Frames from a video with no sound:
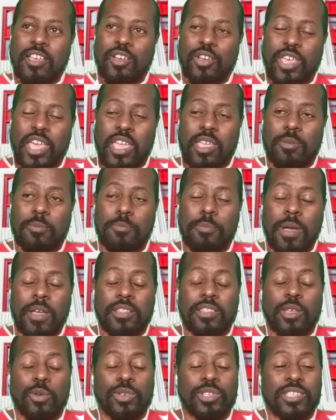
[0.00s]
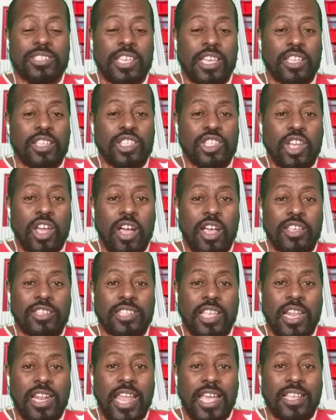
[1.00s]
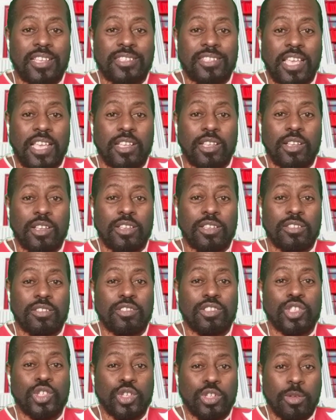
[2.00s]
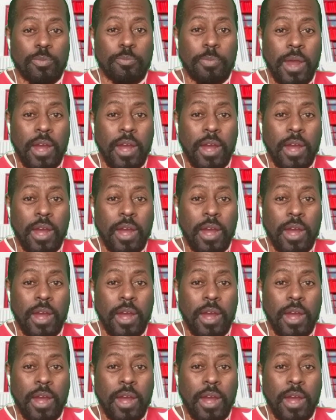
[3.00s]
Okay, but there was a second chance that Lacazette should have